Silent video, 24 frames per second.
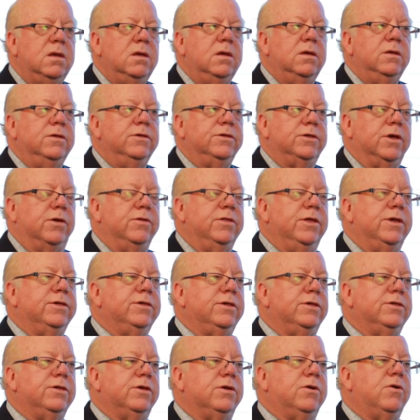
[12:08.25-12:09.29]
So
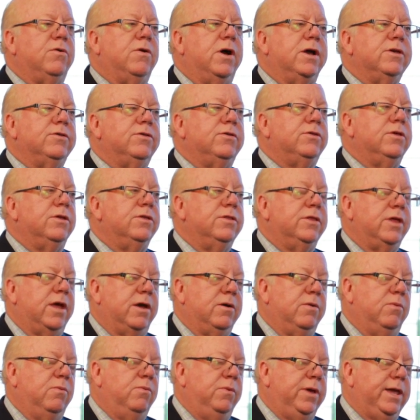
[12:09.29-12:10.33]
this is a question
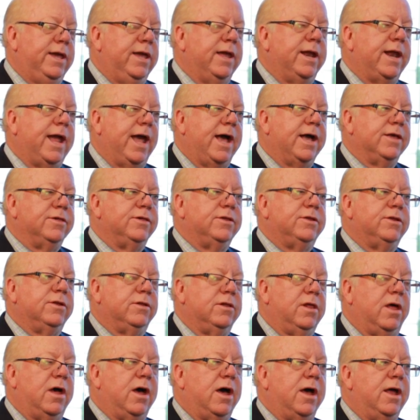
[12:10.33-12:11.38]
that we get asked a
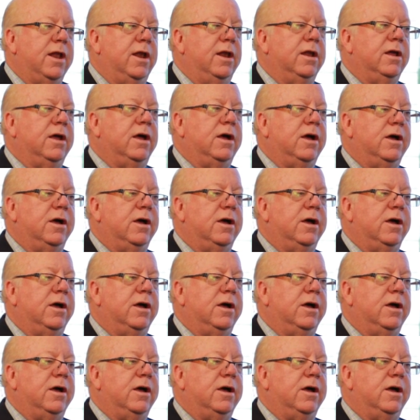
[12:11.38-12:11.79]
lot.